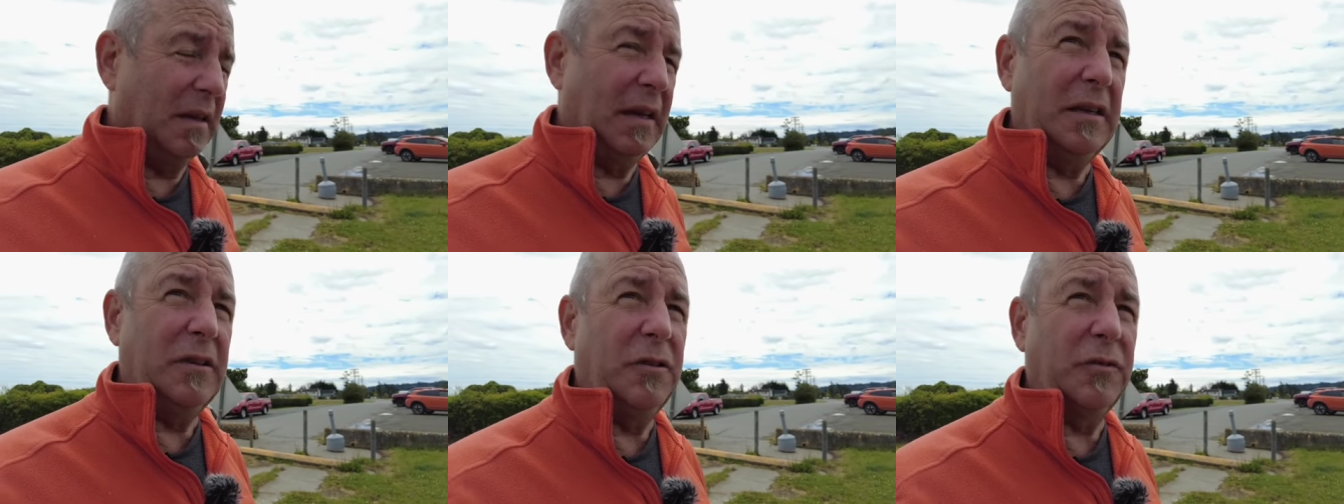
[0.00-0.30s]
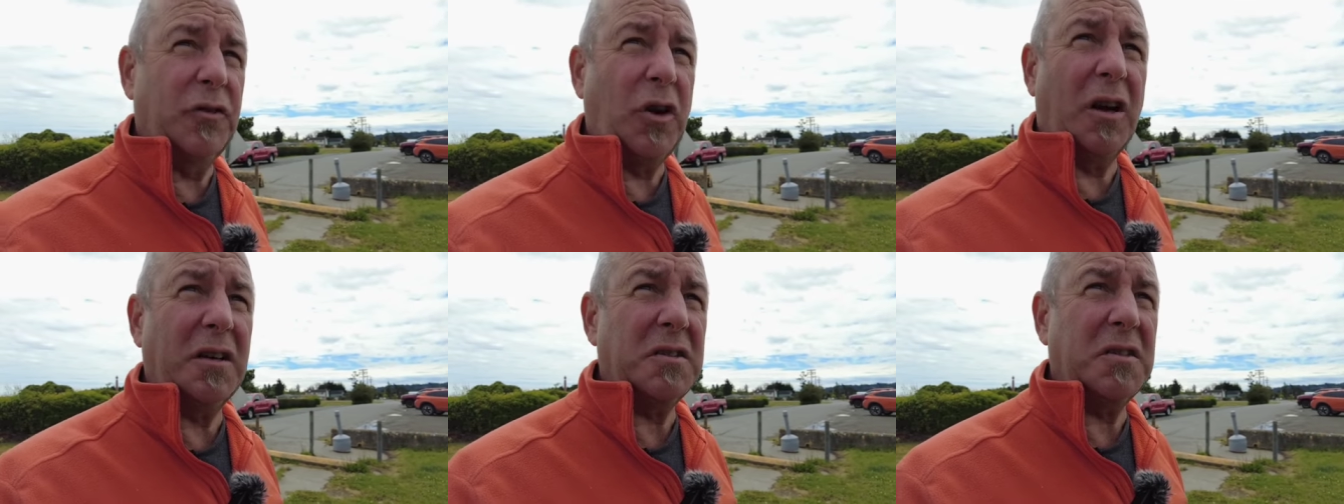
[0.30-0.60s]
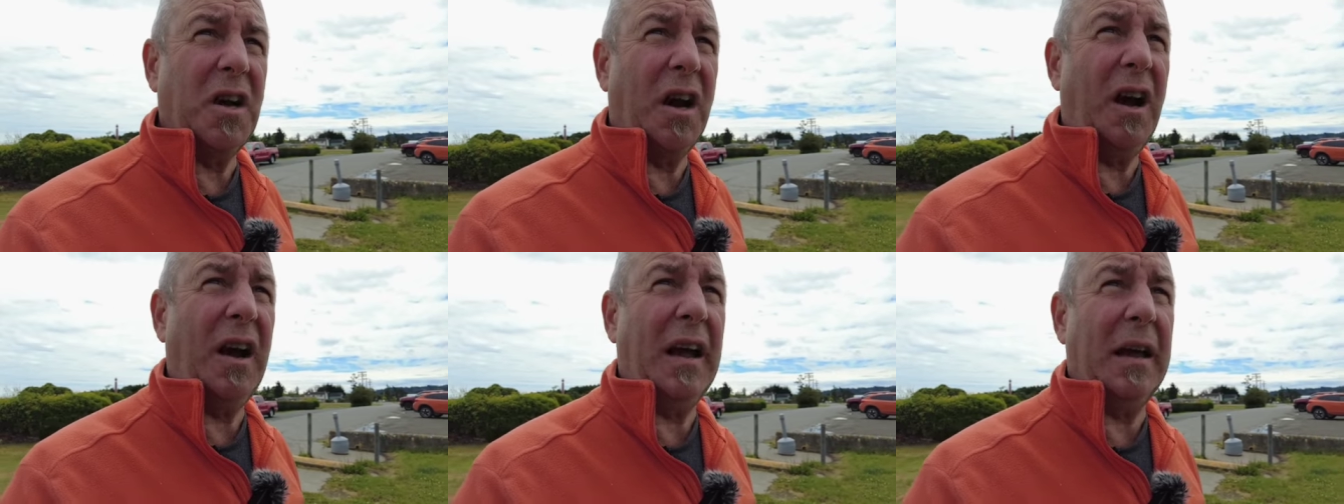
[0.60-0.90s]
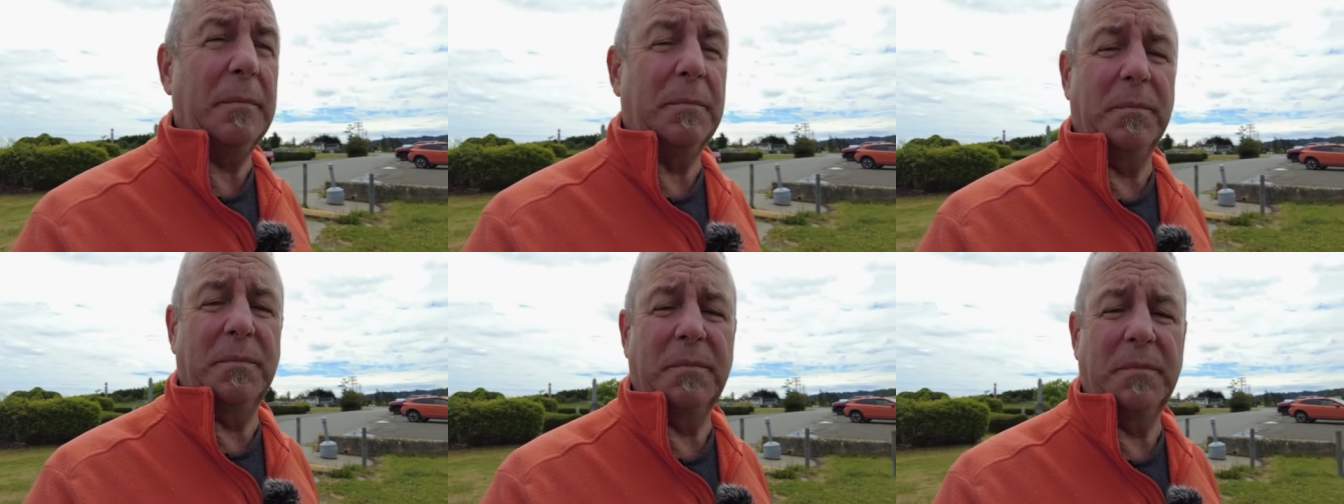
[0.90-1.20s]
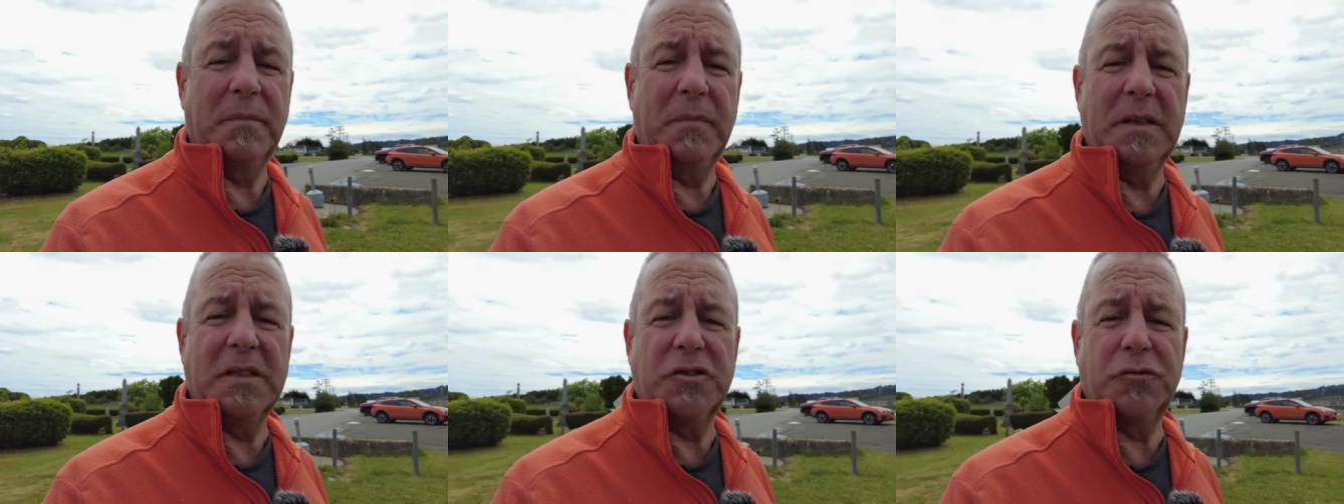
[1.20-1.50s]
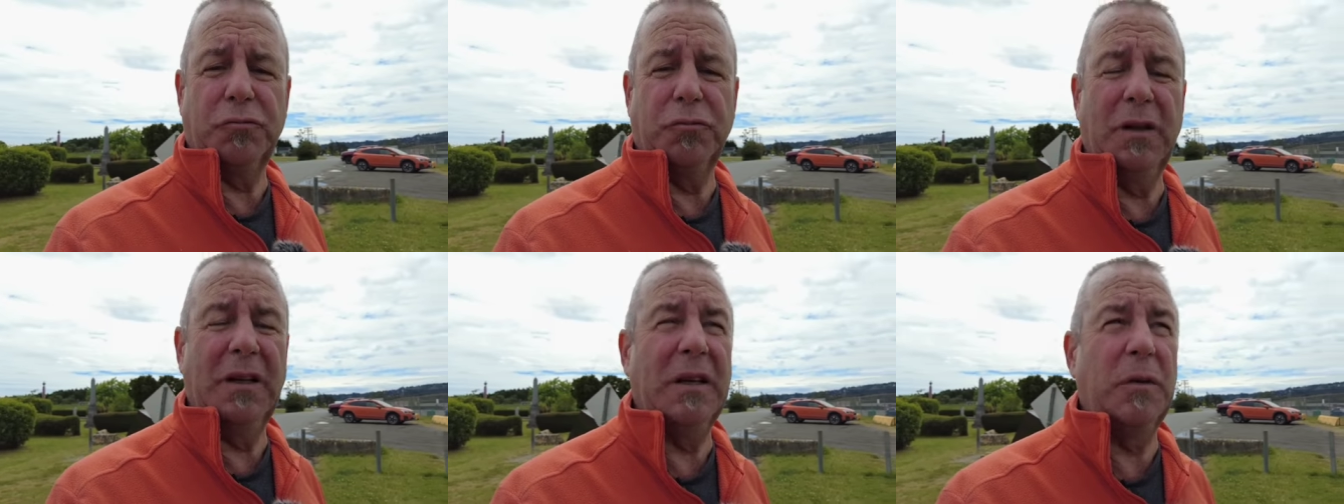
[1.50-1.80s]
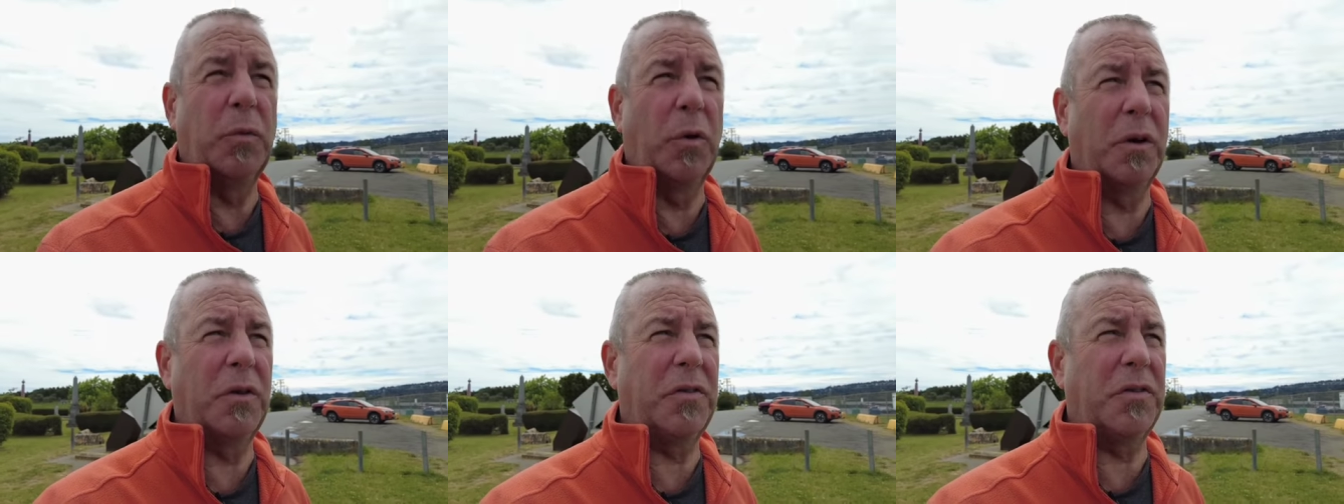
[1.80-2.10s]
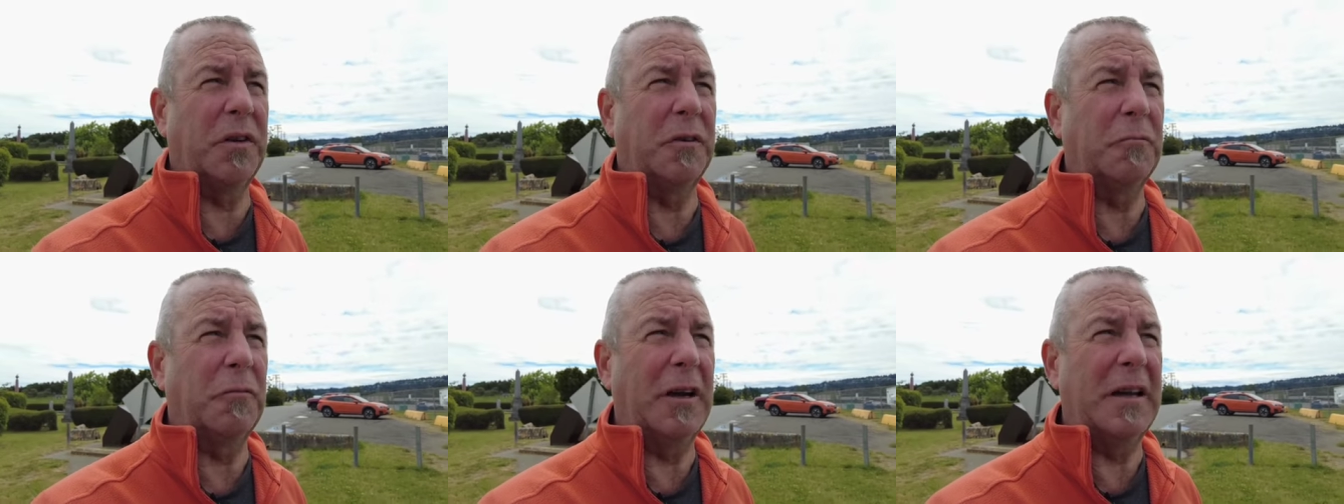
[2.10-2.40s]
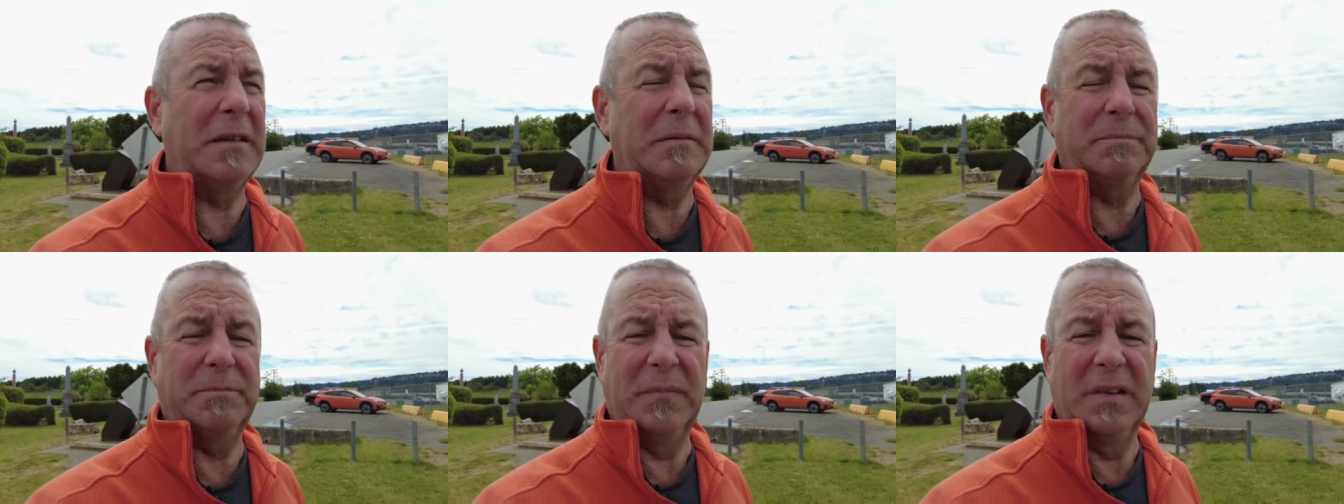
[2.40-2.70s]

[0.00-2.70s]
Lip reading: You've got time. It's really worth it, right?